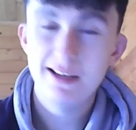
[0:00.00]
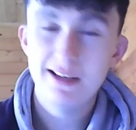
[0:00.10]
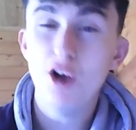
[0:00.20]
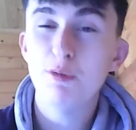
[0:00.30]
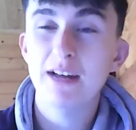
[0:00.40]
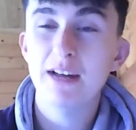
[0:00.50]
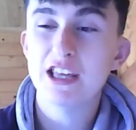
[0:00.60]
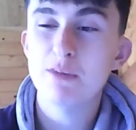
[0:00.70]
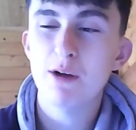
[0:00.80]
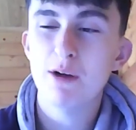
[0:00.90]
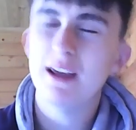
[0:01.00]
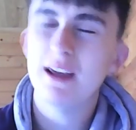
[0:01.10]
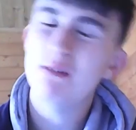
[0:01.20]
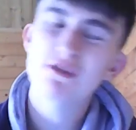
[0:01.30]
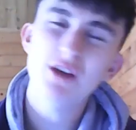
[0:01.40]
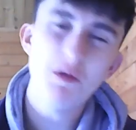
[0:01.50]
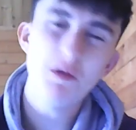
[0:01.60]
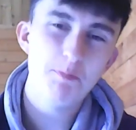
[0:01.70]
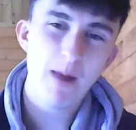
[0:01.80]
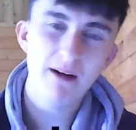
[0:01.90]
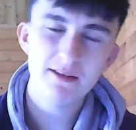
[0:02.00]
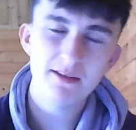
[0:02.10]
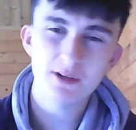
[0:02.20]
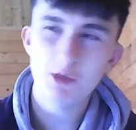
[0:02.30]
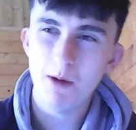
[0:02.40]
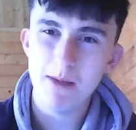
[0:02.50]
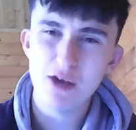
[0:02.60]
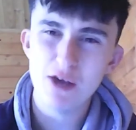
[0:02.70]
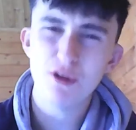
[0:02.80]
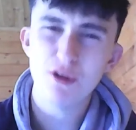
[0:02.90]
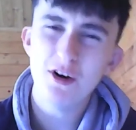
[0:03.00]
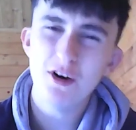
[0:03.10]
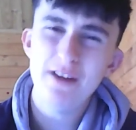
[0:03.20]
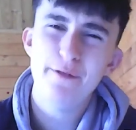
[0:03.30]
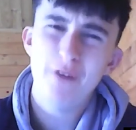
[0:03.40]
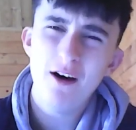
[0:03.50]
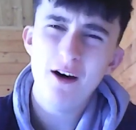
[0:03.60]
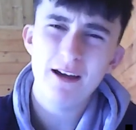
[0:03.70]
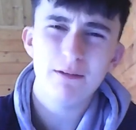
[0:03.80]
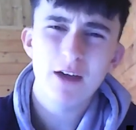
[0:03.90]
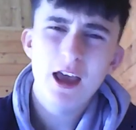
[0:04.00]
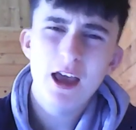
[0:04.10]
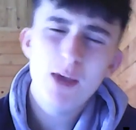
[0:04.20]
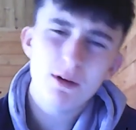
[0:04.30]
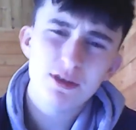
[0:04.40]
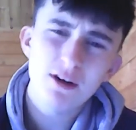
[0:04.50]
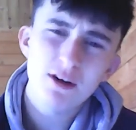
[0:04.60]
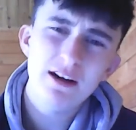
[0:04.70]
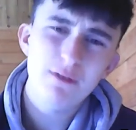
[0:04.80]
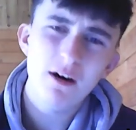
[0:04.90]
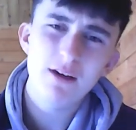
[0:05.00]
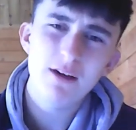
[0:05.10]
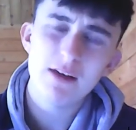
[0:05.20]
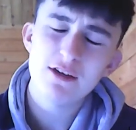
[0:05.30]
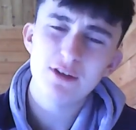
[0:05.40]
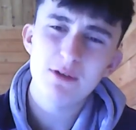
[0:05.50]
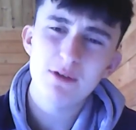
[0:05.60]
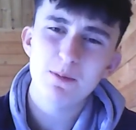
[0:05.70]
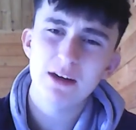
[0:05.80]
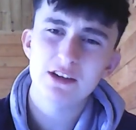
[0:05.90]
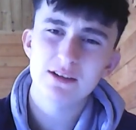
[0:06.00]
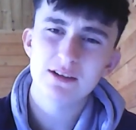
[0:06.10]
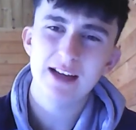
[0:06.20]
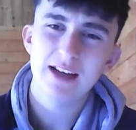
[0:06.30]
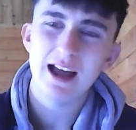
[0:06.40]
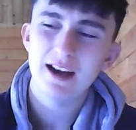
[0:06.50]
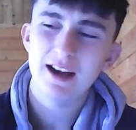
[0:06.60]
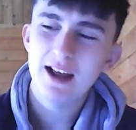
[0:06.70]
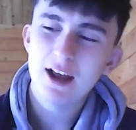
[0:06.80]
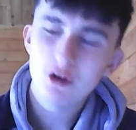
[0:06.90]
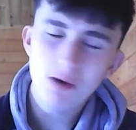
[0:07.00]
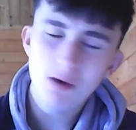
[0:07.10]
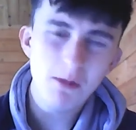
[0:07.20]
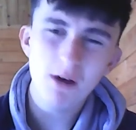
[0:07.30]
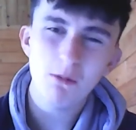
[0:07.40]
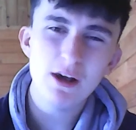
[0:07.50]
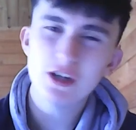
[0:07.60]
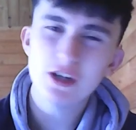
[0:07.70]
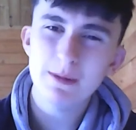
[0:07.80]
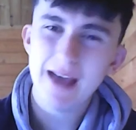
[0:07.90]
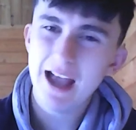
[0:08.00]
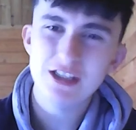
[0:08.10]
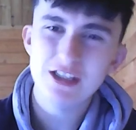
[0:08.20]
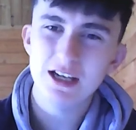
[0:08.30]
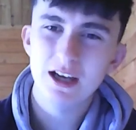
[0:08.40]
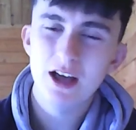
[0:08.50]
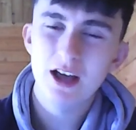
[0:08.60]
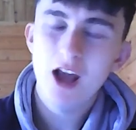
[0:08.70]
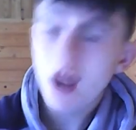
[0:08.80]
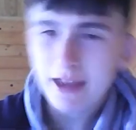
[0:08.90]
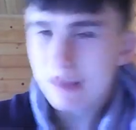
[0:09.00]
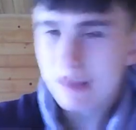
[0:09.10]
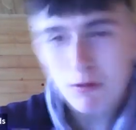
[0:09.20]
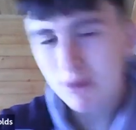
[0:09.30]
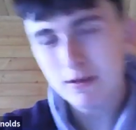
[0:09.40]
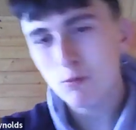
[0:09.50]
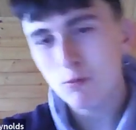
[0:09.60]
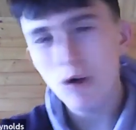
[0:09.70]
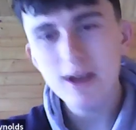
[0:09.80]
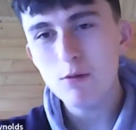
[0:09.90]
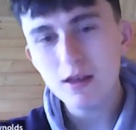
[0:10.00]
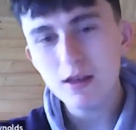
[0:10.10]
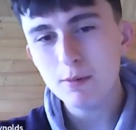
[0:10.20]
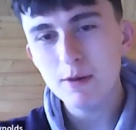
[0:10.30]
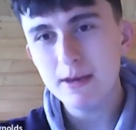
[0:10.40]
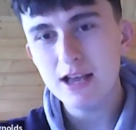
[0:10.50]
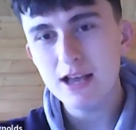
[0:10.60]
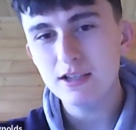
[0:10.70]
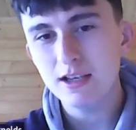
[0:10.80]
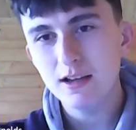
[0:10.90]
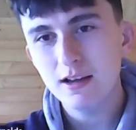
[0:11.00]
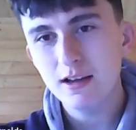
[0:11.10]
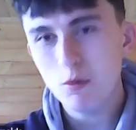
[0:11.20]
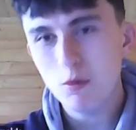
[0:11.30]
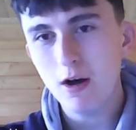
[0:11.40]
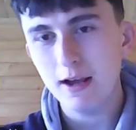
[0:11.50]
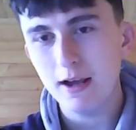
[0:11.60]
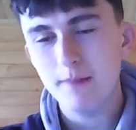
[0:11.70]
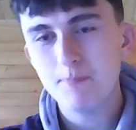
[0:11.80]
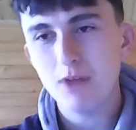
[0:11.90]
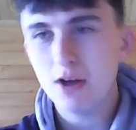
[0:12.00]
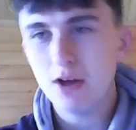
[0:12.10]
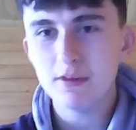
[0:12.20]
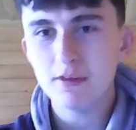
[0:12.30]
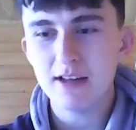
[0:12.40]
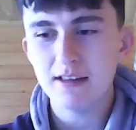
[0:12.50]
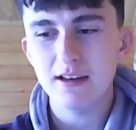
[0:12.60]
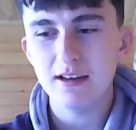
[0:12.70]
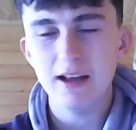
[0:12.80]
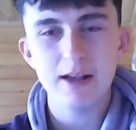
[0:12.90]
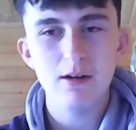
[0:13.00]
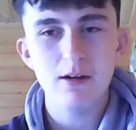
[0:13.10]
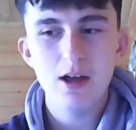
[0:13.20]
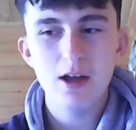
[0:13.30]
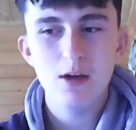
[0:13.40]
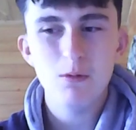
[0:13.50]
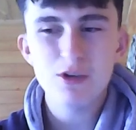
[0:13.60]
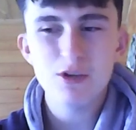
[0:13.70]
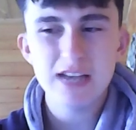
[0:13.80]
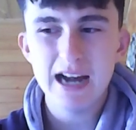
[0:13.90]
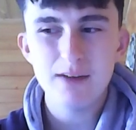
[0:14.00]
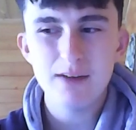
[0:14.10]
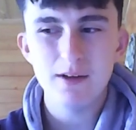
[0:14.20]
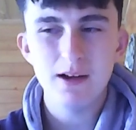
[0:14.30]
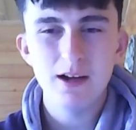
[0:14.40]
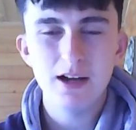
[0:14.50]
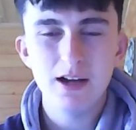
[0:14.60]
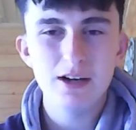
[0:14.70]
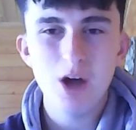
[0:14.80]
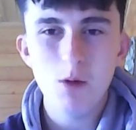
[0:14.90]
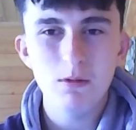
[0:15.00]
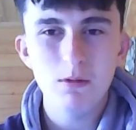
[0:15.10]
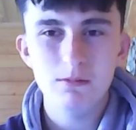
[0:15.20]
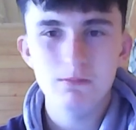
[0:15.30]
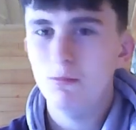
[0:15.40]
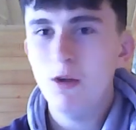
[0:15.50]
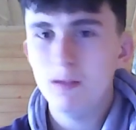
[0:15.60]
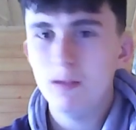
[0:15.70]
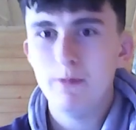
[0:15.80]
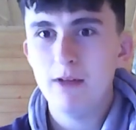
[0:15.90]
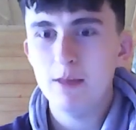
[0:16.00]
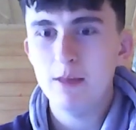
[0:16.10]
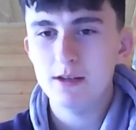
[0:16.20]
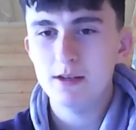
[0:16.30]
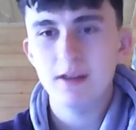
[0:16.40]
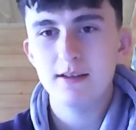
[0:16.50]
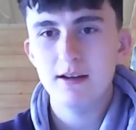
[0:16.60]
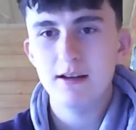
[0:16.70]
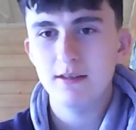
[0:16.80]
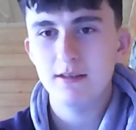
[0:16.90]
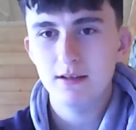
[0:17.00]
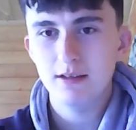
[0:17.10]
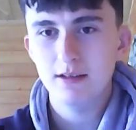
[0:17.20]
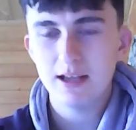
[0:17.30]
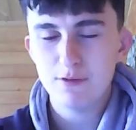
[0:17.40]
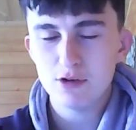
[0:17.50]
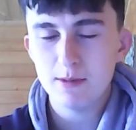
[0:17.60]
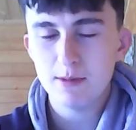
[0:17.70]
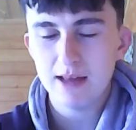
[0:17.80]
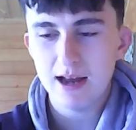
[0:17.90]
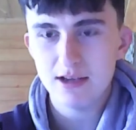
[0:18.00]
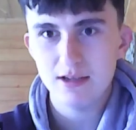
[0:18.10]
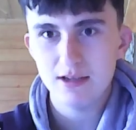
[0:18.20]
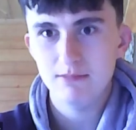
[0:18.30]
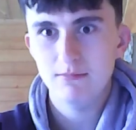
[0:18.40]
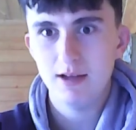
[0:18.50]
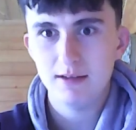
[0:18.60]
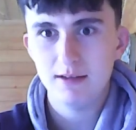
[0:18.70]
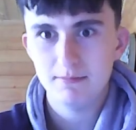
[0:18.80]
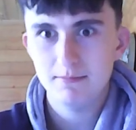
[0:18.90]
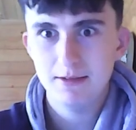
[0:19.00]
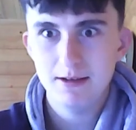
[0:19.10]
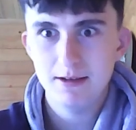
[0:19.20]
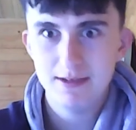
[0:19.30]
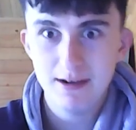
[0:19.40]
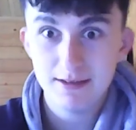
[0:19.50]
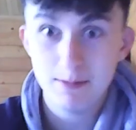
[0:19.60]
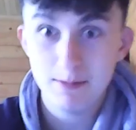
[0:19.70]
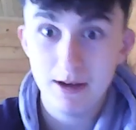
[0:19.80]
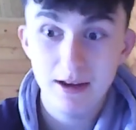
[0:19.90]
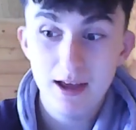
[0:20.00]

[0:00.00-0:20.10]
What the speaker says: Those predictions, by the way, it was so embarrassing. Come on, you're 35. You were 35 and you're doing predictions like that. Come on, why are you trying to be edgy? Like, this is what I don't understand. Why? What's the point of being edgy? Like, what? I don't understand it. Like, what you get out of it? Like, no one wants to be friends with you. Like, seriously. Like, if you're trying to be that edgy, like, seriously, man,